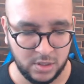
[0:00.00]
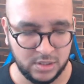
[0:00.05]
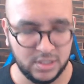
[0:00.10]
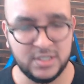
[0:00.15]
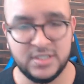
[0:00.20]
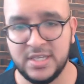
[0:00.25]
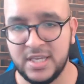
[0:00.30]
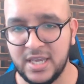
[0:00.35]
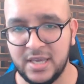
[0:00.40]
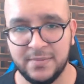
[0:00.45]

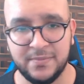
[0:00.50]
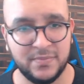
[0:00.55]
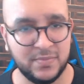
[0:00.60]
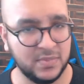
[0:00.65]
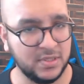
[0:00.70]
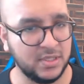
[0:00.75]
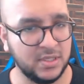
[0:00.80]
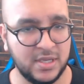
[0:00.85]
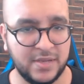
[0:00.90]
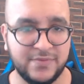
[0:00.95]
the DM
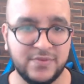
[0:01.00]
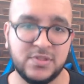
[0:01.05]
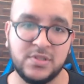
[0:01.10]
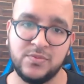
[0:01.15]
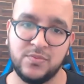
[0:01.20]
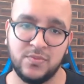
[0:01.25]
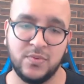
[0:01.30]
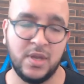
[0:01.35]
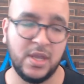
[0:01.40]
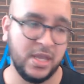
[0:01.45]
gives
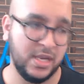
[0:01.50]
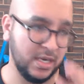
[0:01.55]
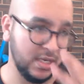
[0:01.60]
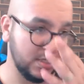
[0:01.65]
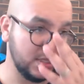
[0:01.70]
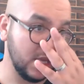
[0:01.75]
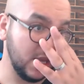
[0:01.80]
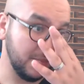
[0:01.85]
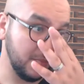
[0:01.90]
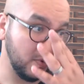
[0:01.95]
an
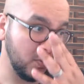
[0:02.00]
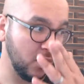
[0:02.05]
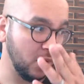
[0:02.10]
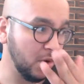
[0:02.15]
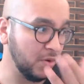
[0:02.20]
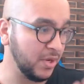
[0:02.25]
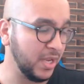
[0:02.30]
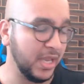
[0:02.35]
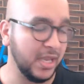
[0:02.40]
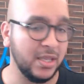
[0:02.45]
example.
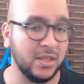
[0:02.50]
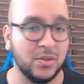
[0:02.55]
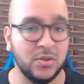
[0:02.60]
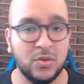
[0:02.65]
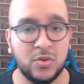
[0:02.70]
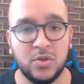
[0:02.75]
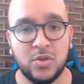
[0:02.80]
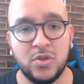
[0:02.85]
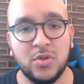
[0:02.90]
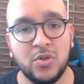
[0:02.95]
Okay,
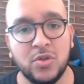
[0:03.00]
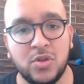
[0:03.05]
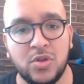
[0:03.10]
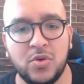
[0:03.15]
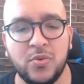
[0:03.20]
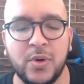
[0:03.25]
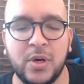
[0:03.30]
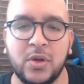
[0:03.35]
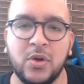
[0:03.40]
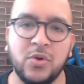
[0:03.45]
do
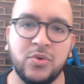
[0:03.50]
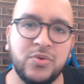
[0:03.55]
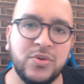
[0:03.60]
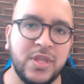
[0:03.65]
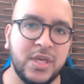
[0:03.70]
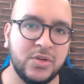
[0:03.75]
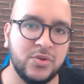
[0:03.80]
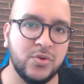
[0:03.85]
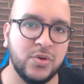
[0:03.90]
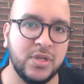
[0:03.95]
you want to go through
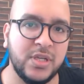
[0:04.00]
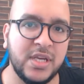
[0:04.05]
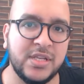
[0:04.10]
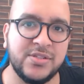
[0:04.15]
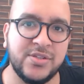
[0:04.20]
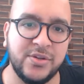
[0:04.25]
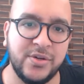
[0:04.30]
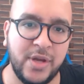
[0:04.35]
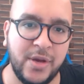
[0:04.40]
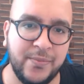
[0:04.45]
that door?
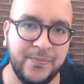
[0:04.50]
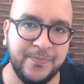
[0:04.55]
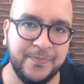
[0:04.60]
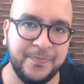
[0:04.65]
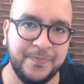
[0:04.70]
Yes or no?